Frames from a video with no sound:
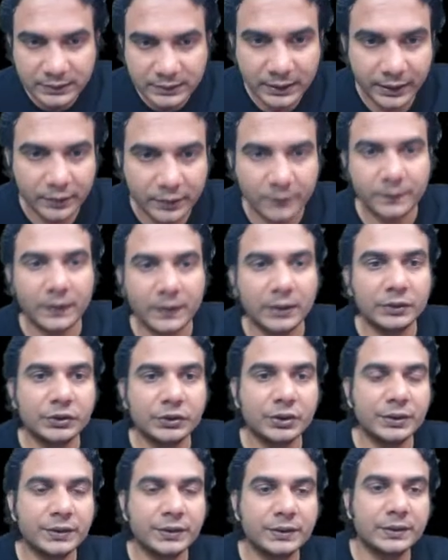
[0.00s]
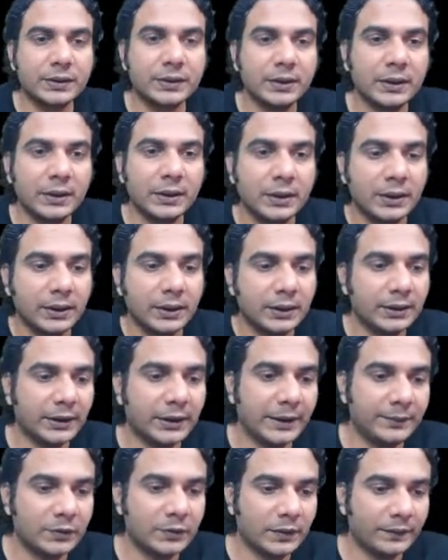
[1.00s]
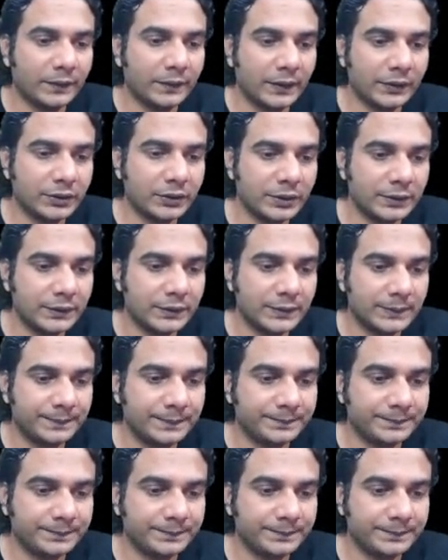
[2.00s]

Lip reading: kind of functions, types of functions.